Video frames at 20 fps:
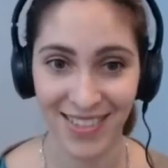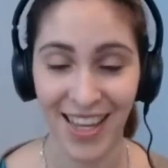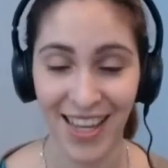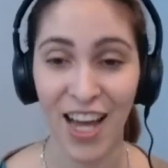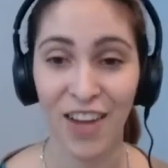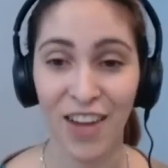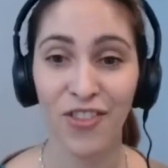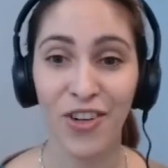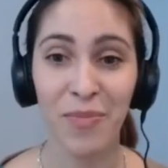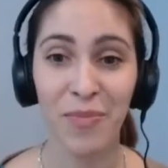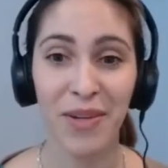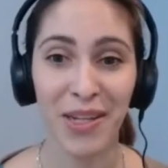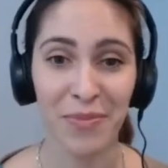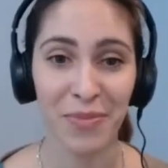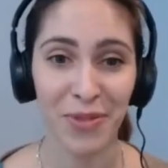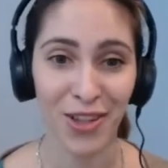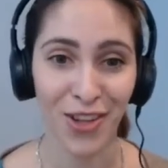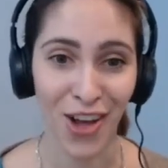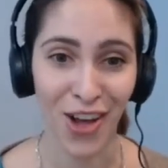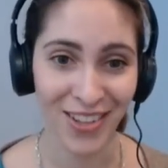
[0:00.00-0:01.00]
Everybody
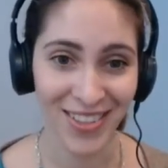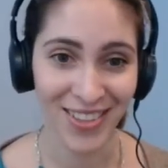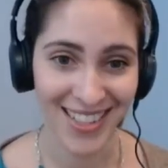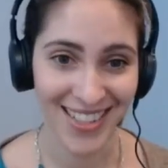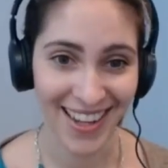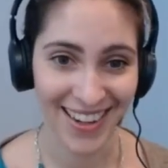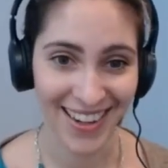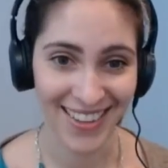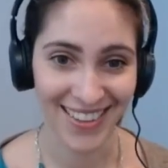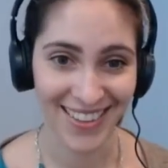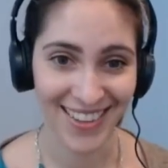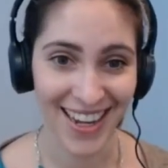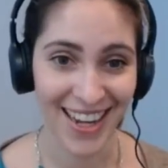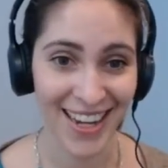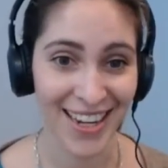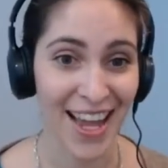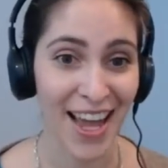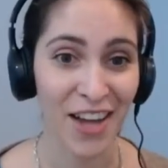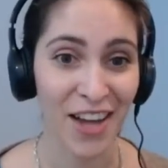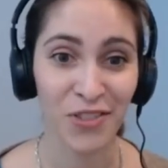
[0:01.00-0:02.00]
belongs there,
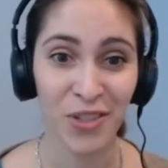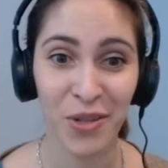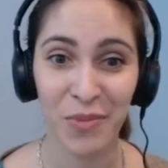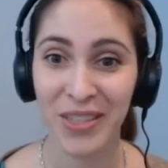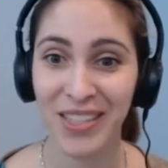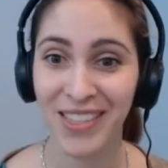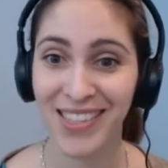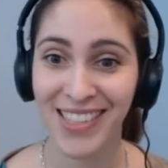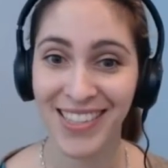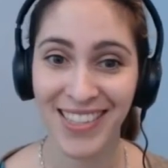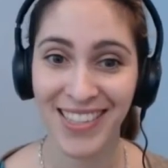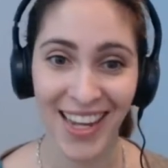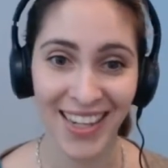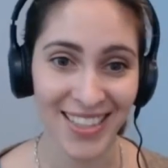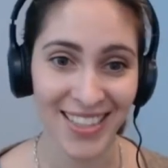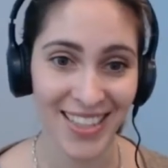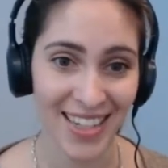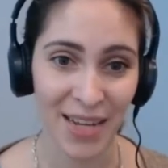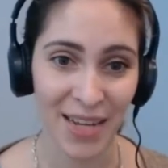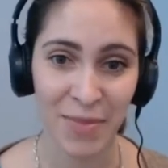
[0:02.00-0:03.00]
and everybody's mm-hmm.
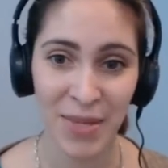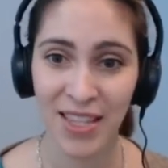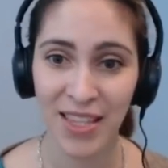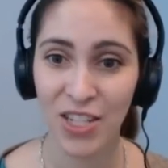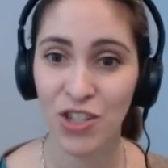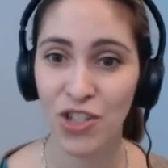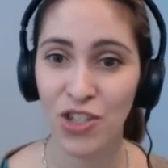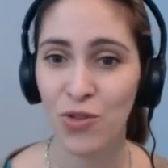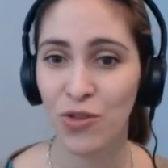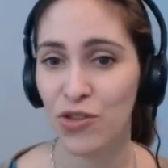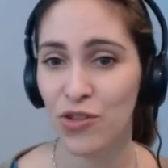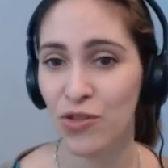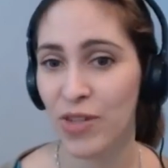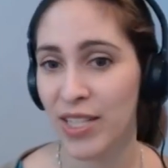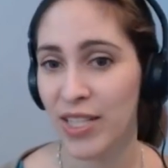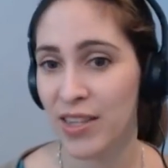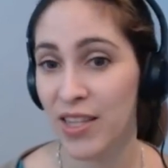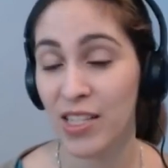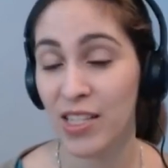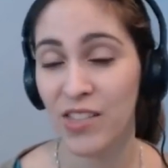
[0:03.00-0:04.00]
connected. I mean, they do
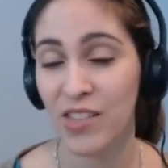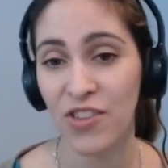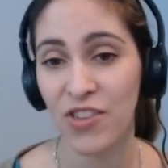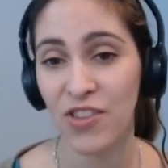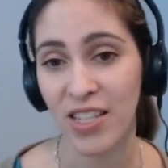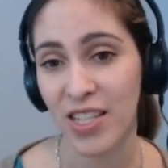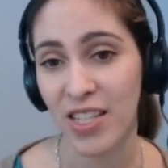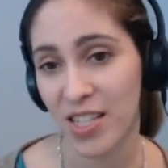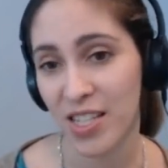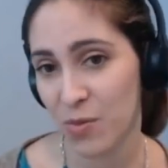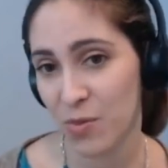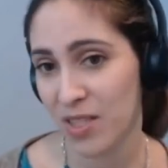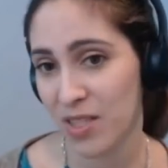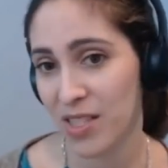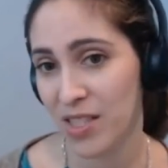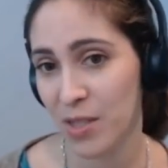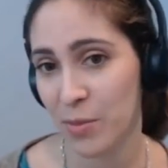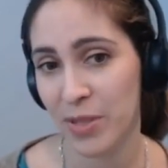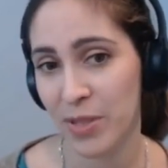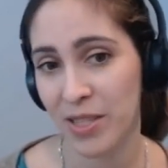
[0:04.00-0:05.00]
great things for the kids with
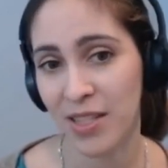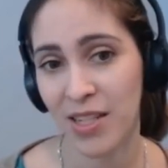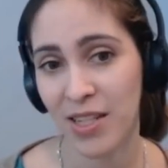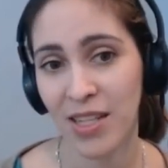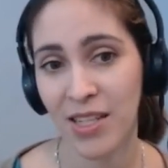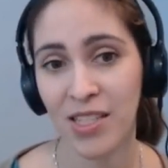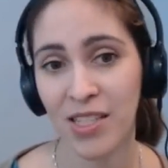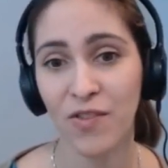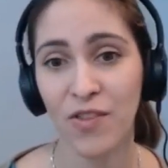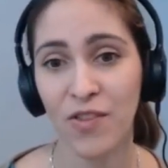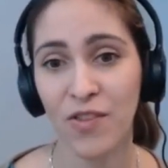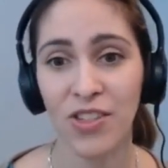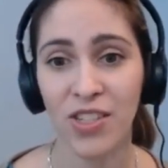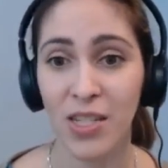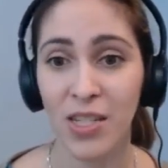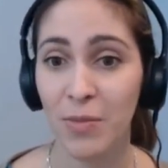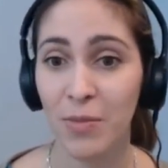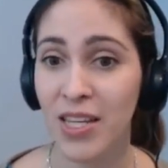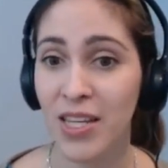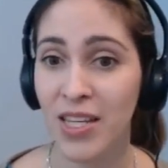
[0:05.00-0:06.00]
disabilities, for the
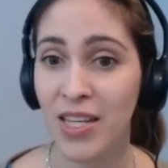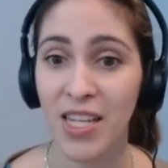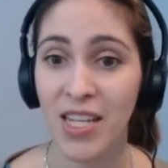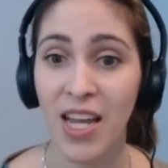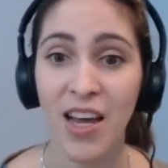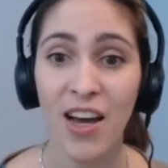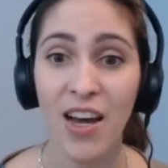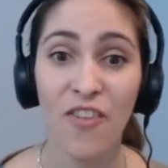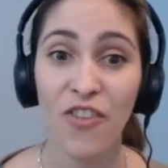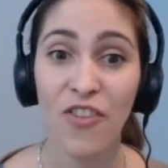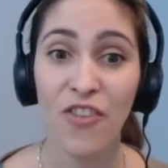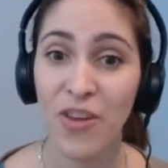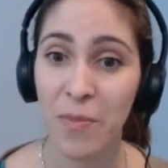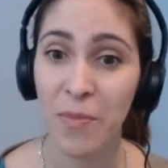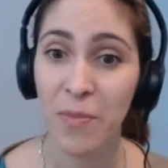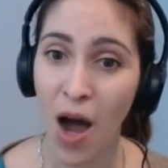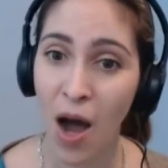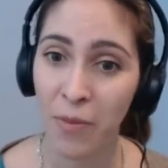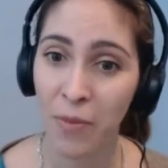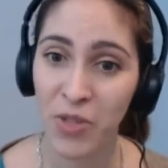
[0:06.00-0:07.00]
siblings, for the
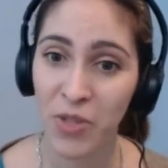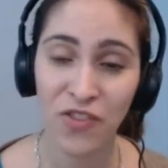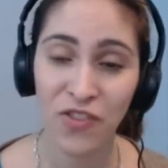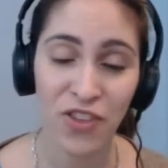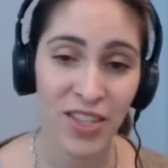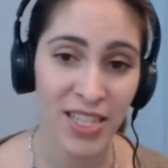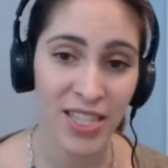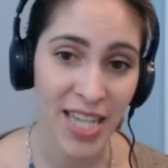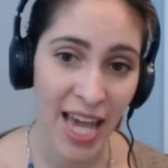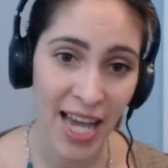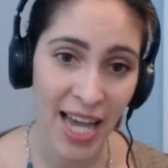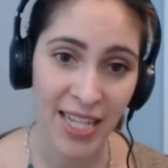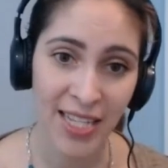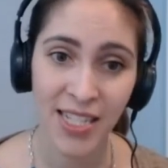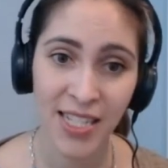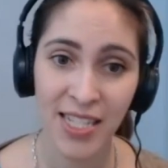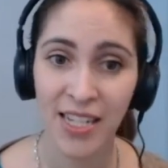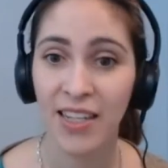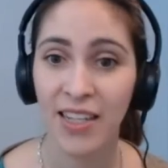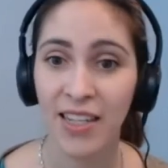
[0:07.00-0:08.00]
moms, for the
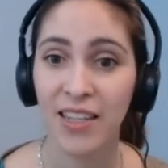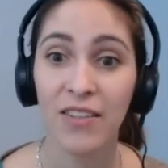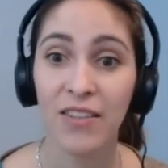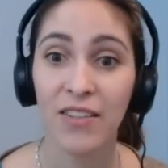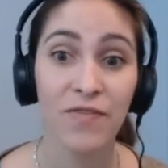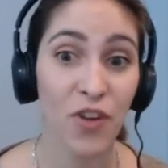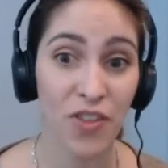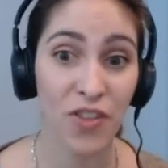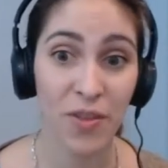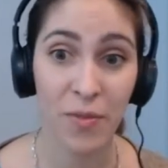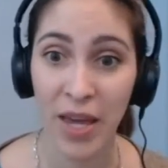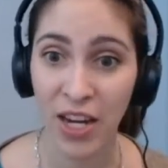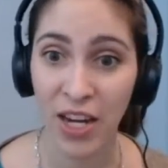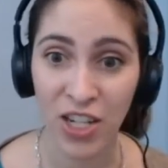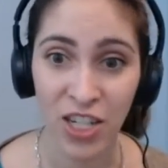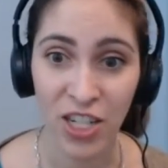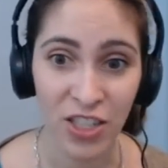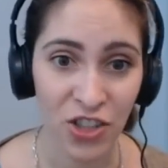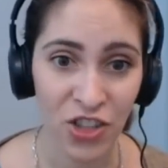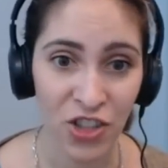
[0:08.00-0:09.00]
dads, for the
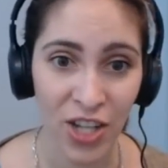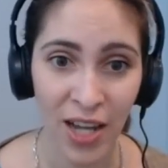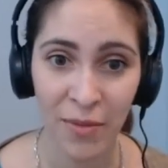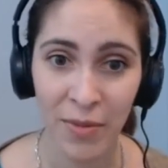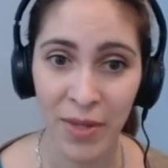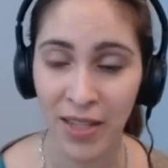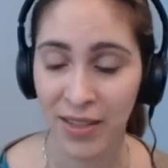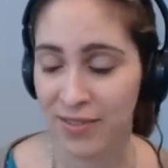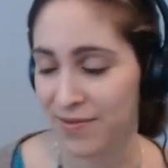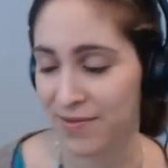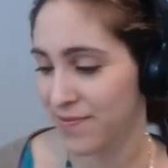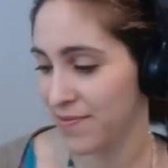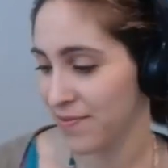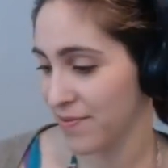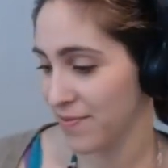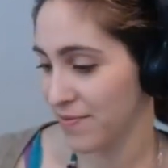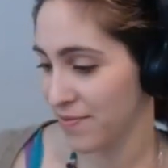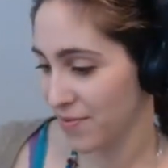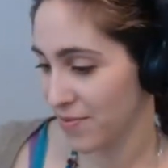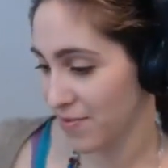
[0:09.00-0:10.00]
marriage. I mean,
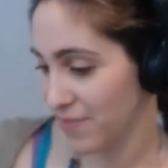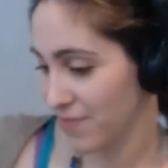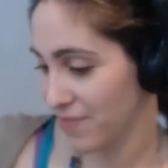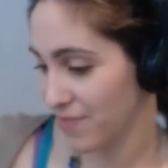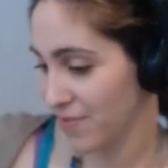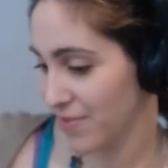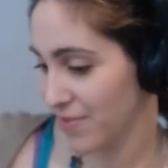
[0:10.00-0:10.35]
yes.